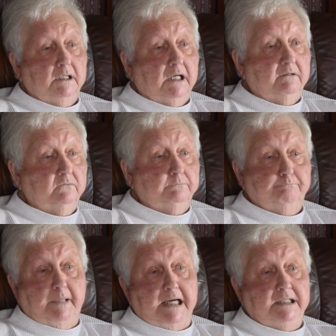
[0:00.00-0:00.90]
I
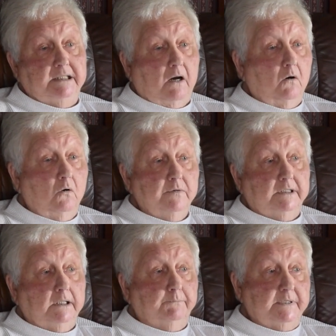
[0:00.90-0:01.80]
made all the
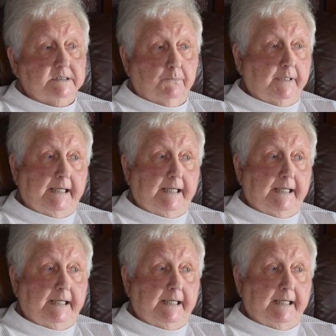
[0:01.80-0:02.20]
dumplings. There wasn't